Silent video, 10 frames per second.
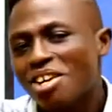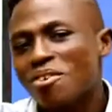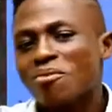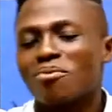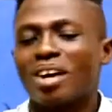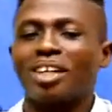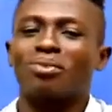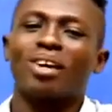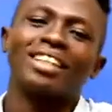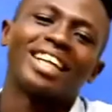fast.
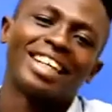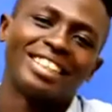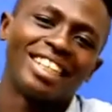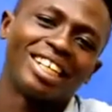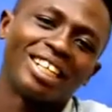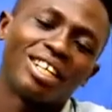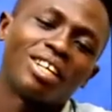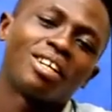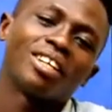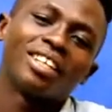That's the
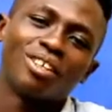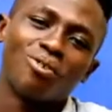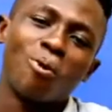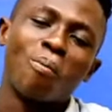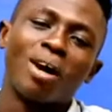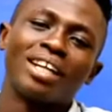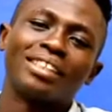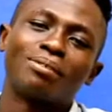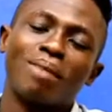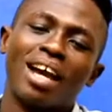no money
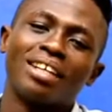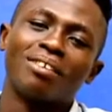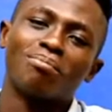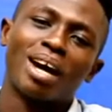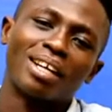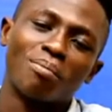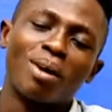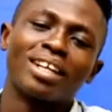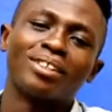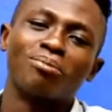smiling. But the
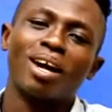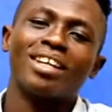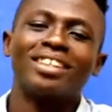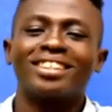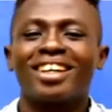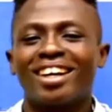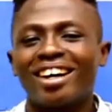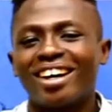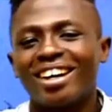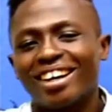money smiling is
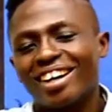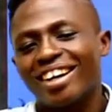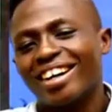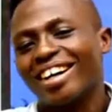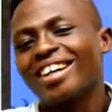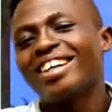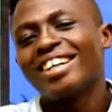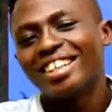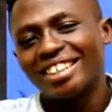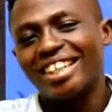
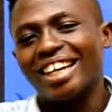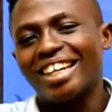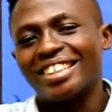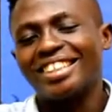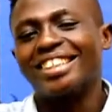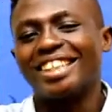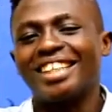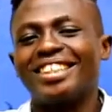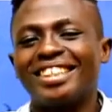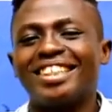yes,
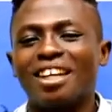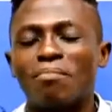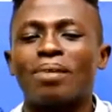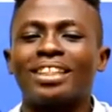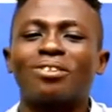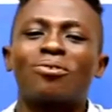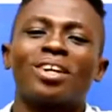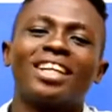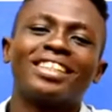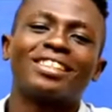gently and
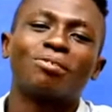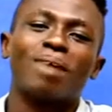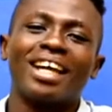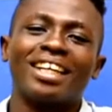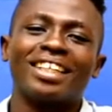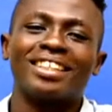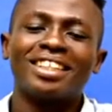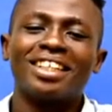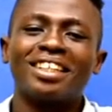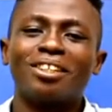particularly smiling.
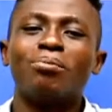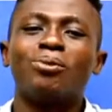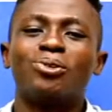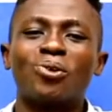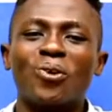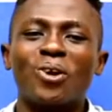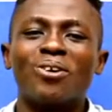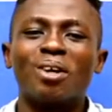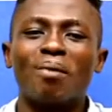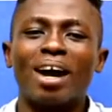If you so, it would
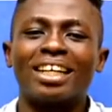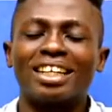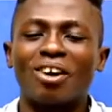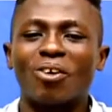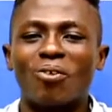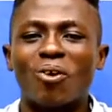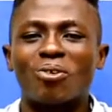have had an look on.